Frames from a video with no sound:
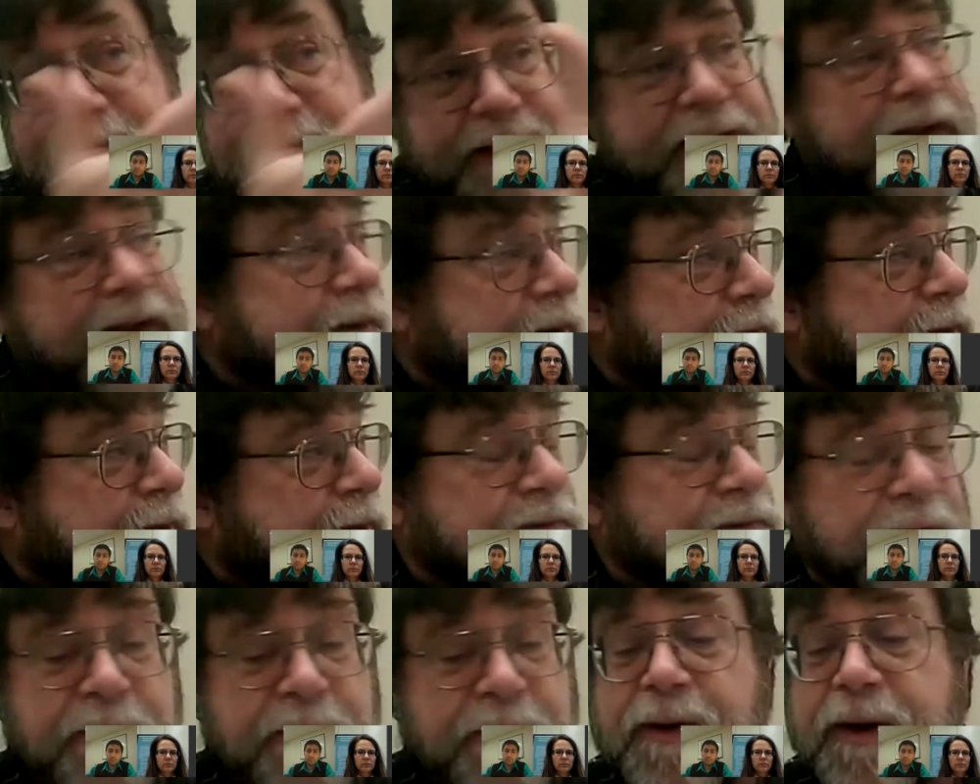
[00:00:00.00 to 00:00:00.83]
be another
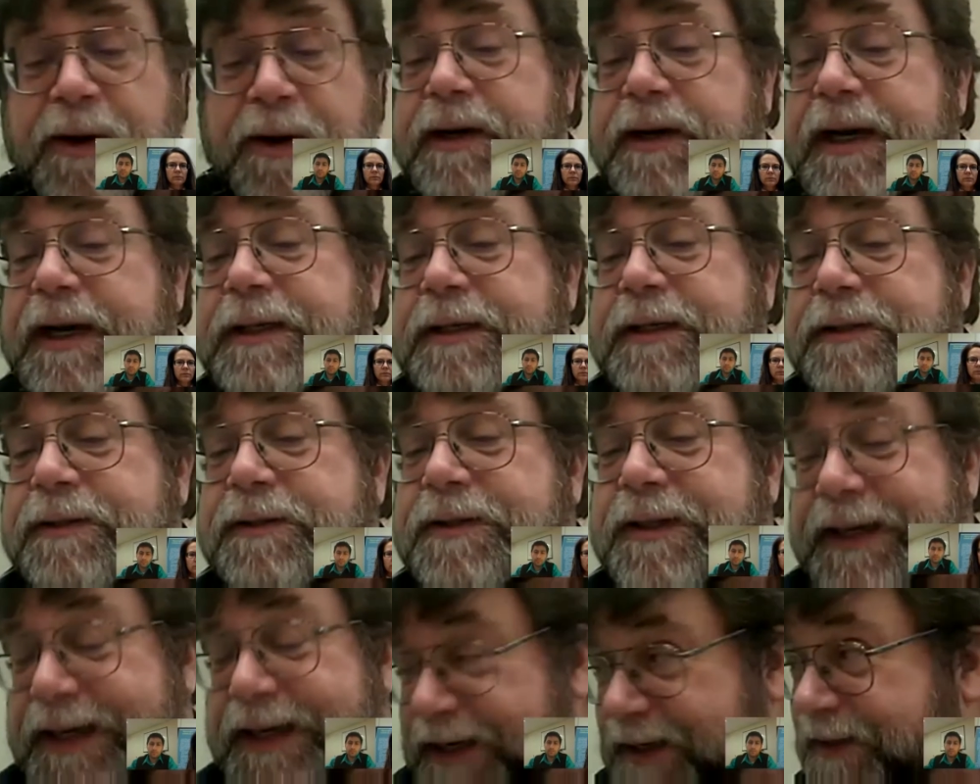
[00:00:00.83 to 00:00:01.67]
useful part, as
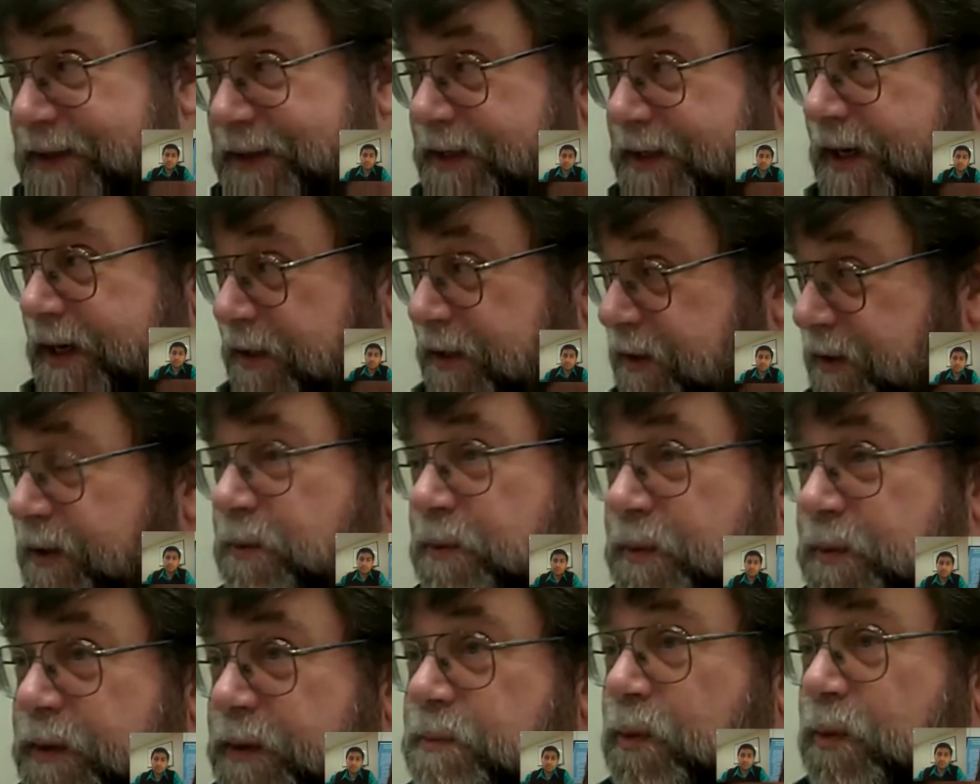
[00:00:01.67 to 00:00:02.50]
Sadiq
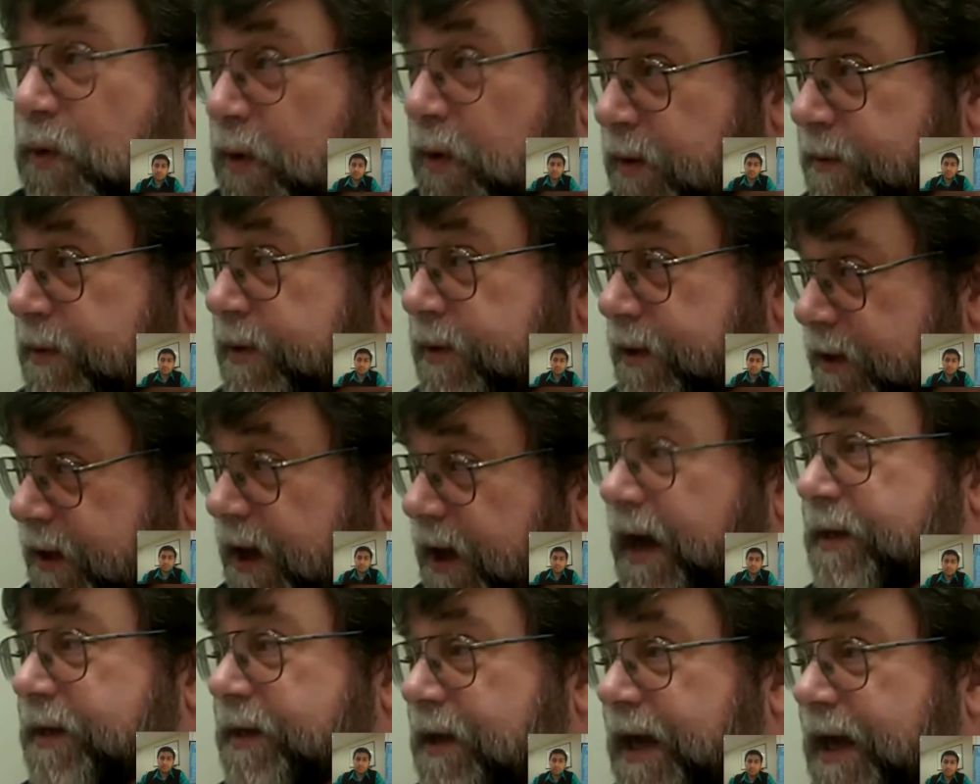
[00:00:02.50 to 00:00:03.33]
suggested, with more
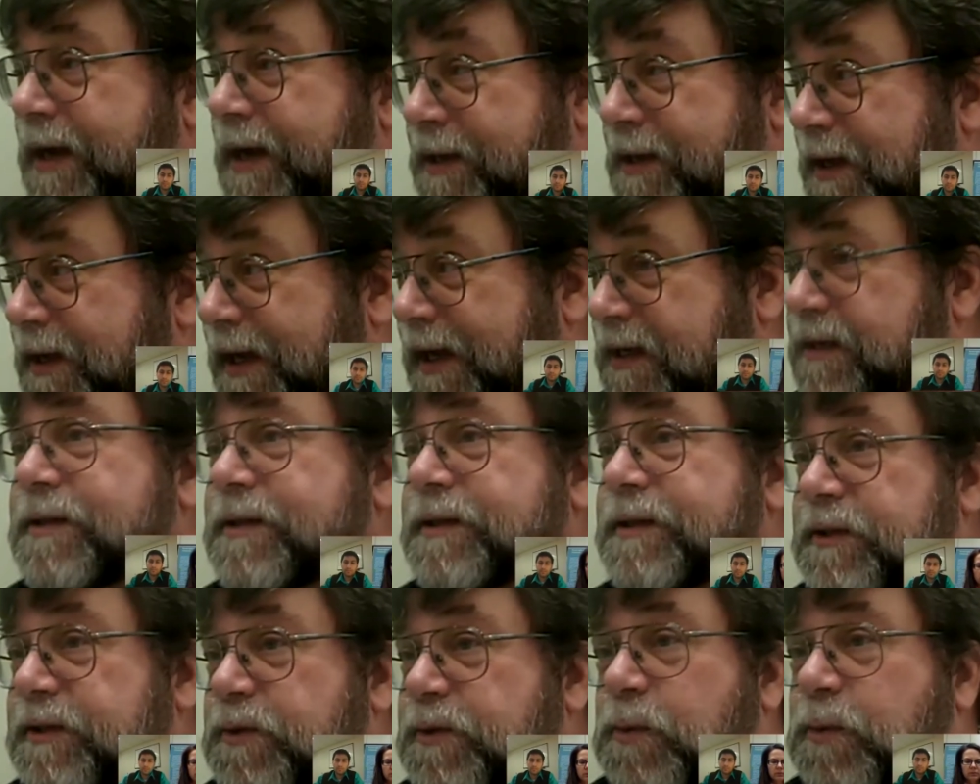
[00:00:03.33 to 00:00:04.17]
online
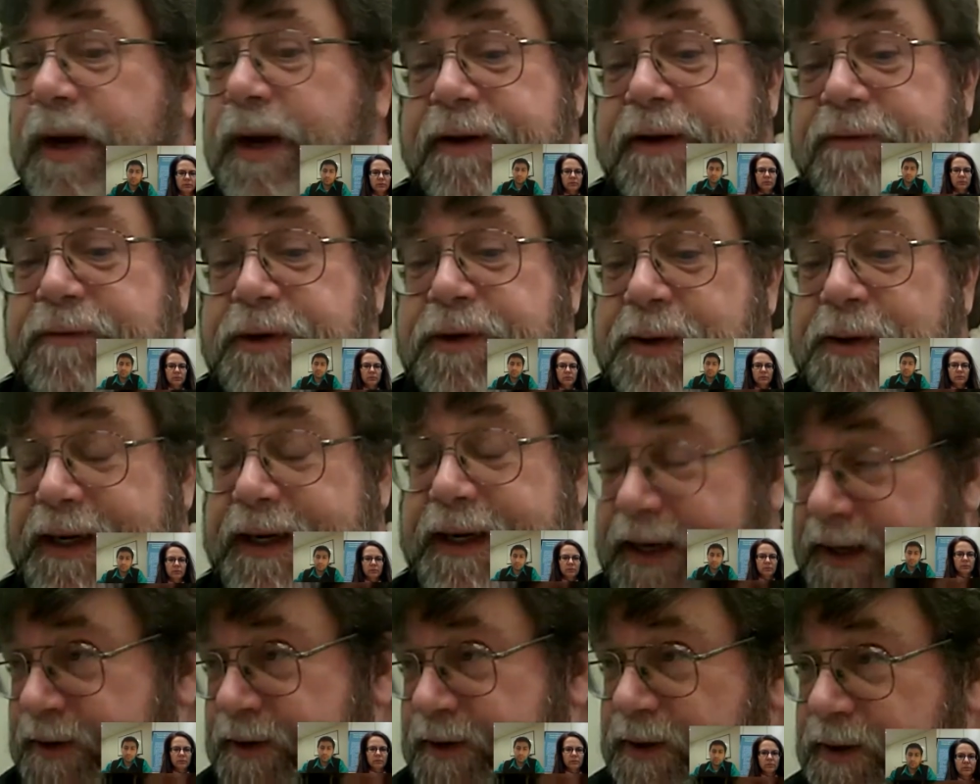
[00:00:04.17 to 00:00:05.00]
classes as a way of doing
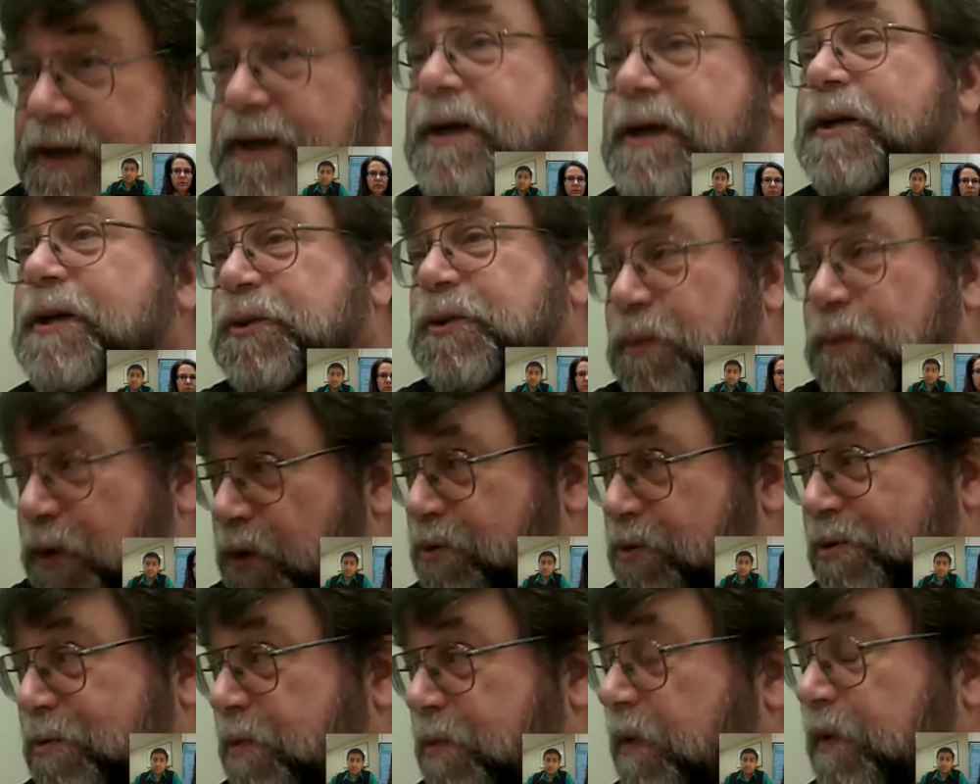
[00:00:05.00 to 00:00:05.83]
either small
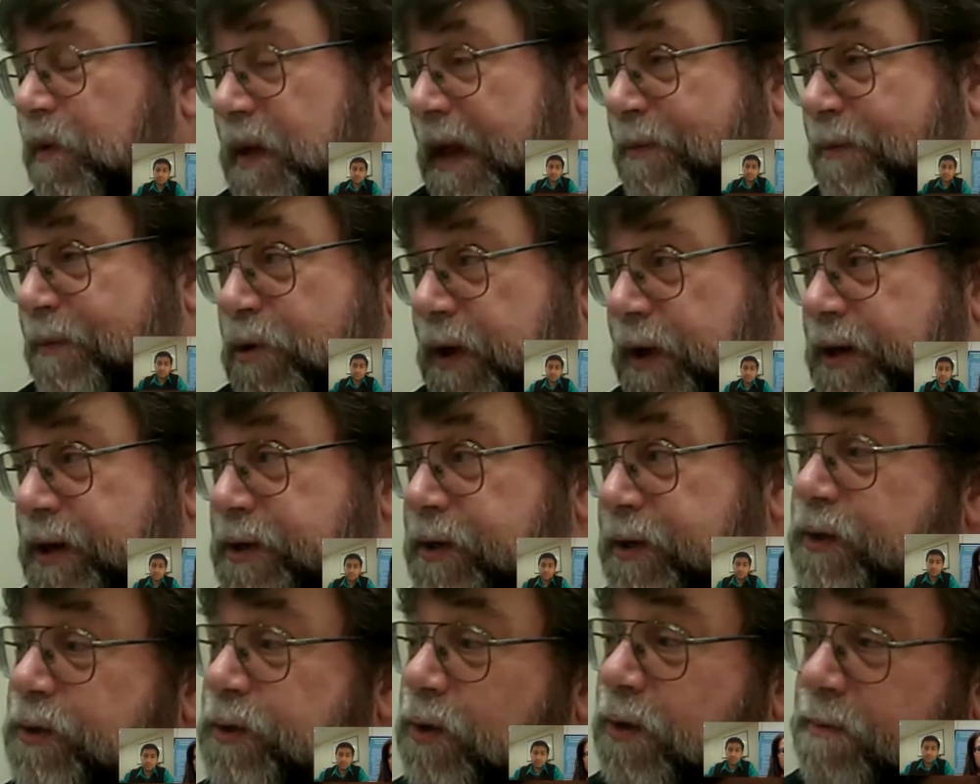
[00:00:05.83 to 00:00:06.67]
group
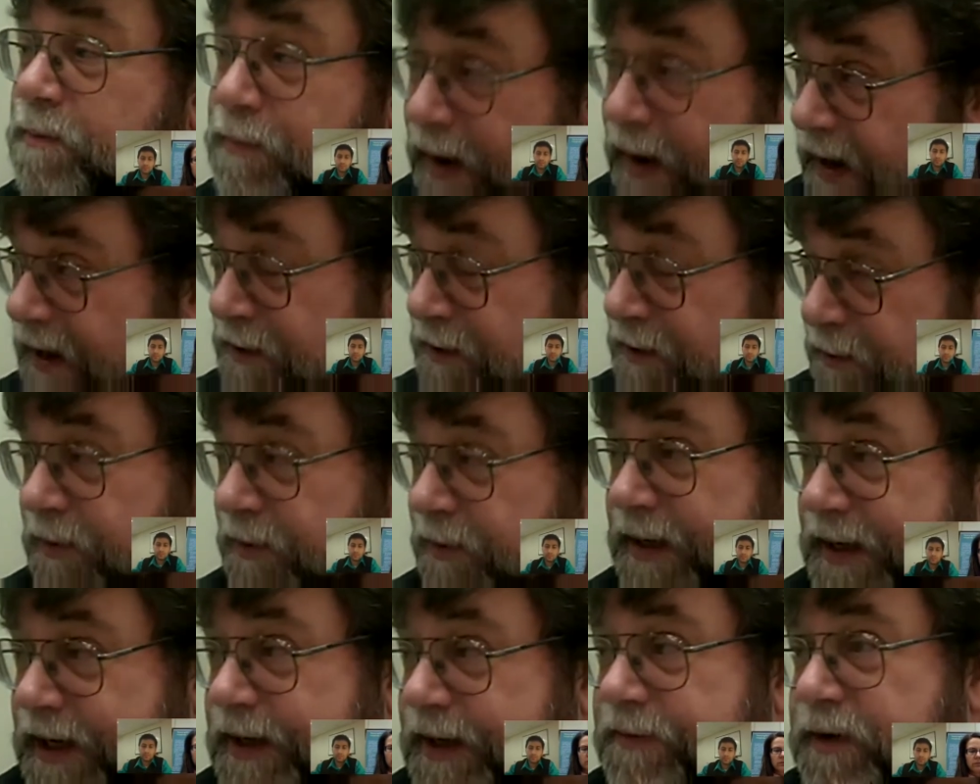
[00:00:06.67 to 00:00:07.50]
collaborations or
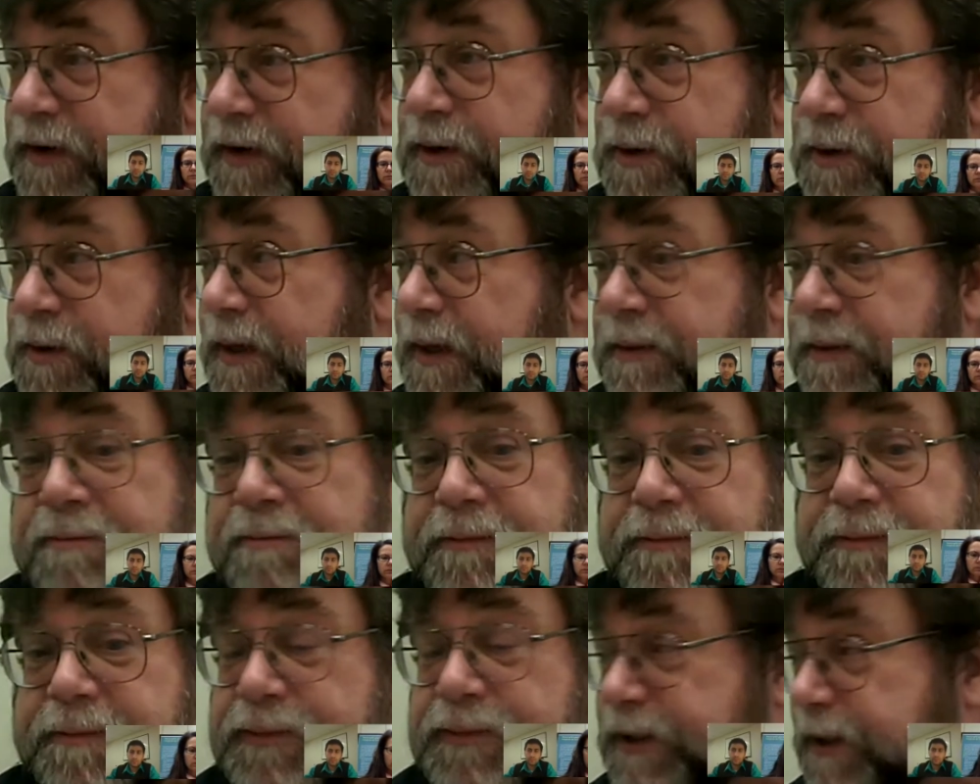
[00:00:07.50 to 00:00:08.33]
possibly even doing
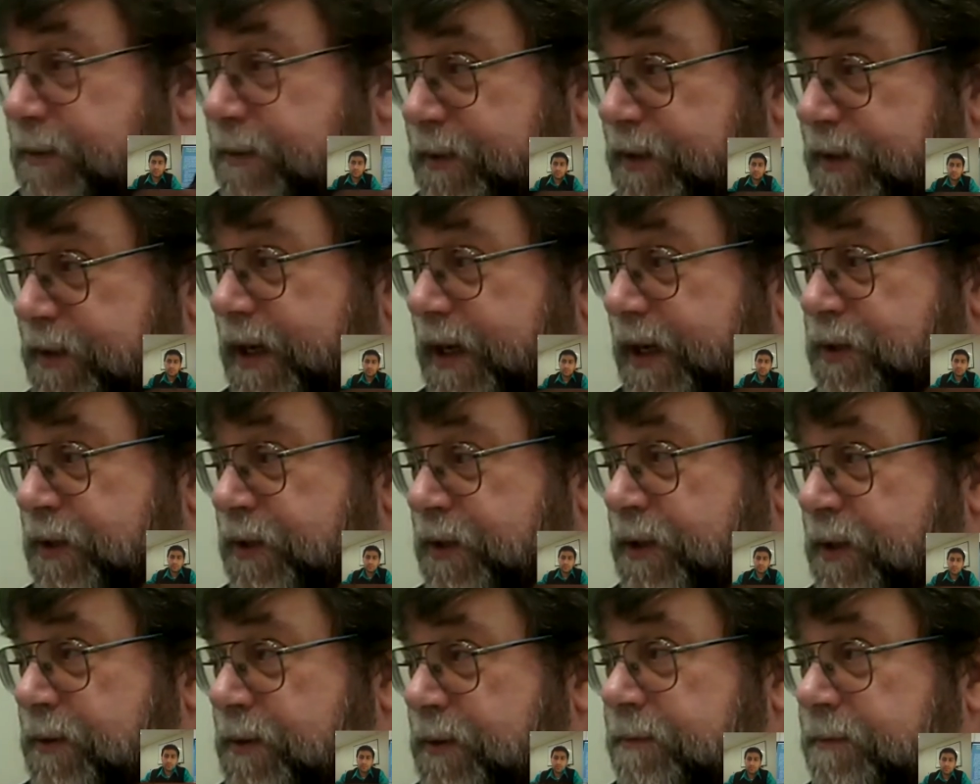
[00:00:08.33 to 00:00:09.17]
some
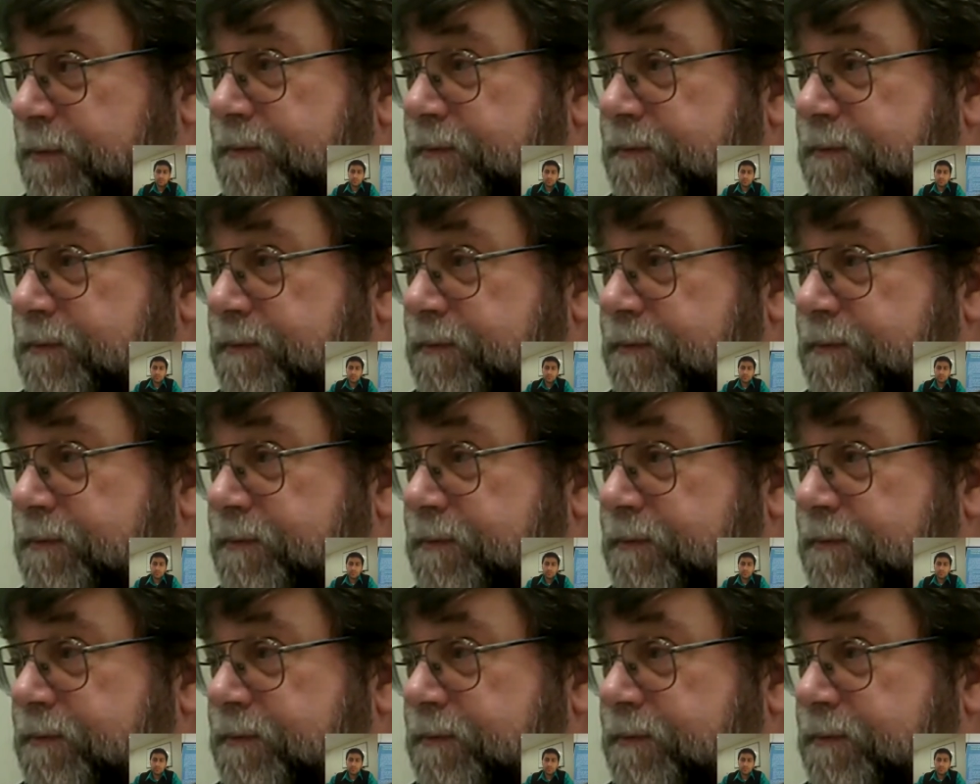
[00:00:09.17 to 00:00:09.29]
discussions.